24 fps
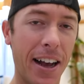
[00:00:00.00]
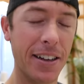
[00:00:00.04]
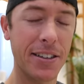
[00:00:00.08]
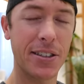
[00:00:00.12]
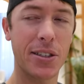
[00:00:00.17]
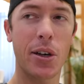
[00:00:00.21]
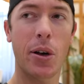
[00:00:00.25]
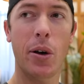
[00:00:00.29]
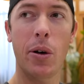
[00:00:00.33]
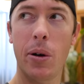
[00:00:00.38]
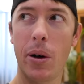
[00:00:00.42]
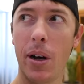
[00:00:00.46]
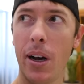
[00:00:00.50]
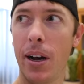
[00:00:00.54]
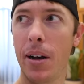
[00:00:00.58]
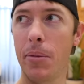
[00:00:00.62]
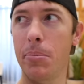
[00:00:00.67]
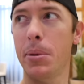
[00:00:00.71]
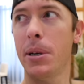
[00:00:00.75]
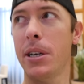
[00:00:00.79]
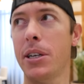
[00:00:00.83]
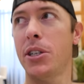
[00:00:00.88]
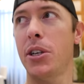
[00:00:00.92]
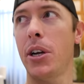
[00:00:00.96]
So
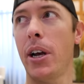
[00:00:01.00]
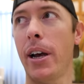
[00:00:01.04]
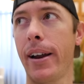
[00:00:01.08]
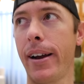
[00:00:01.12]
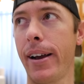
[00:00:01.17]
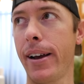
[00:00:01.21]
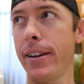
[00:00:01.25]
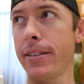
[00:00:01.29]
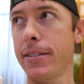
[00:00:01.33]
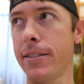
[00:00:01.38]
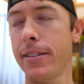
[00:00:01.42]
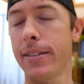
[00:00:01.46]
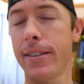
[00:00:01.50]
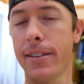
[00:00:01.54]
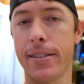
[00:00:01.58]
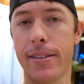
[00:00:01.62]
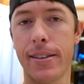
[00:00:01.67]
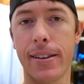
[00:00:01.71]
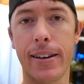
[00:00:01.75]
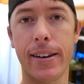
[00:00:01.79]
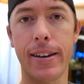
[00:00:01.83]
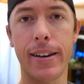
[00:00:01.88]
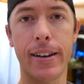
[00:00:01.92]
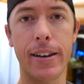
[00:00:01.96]
big shout out to the
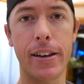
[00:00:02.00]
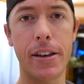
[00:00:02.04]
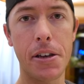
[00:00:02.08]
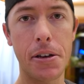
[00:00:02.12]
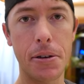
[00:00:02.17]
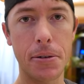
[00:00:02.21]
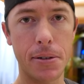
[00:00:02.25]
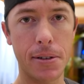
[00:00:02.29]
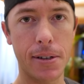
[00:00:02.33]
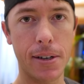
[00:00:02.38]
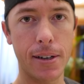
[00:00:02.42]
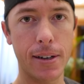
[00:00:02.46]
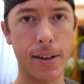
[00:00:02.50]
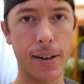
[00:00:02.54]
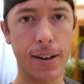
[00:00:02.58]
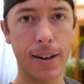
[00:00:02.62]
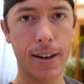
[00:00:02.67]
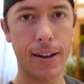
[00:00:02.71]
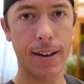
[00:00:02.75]
city of Houston.